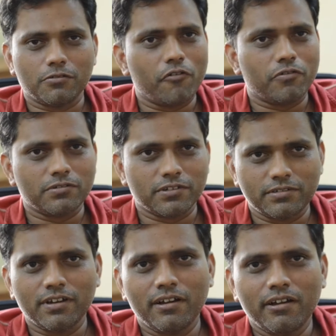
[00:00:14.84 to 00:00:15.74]

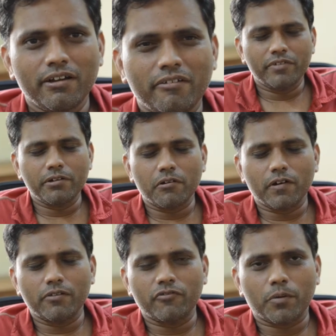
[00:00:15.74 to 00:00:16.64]
co-founders, we were
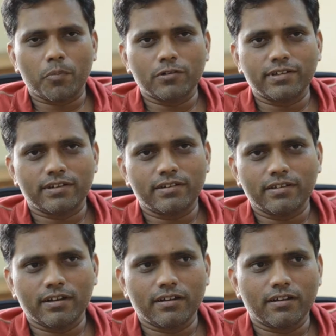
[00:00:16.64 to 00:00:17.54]
working for a
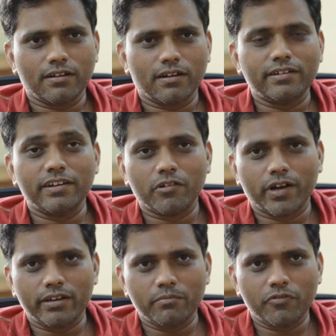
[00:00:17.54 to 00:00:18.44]
project at
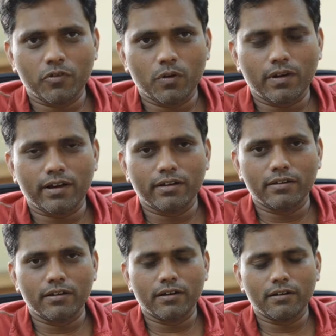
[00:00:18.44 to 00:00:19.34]
Network 18 before,
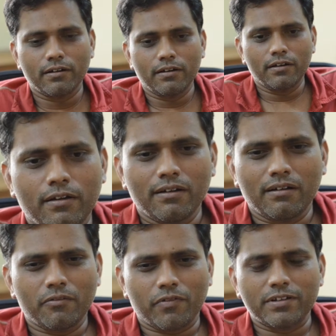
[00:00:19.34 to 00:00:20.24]
and
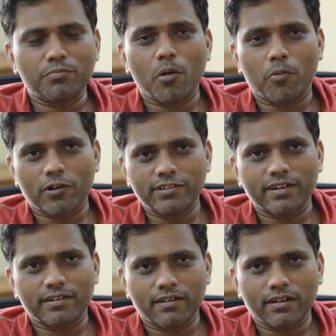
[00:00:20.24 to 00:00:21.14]
for a small
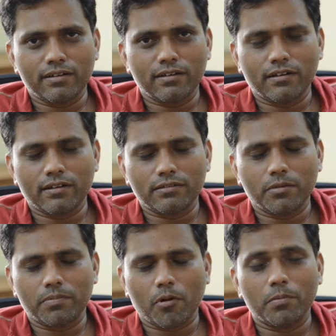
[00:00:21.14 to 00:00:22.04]
project, and
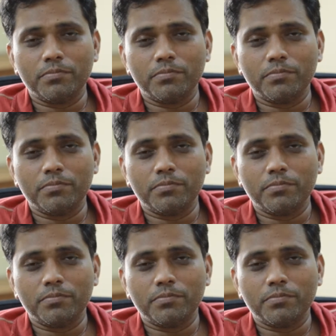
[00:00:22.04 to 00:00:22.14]
the problem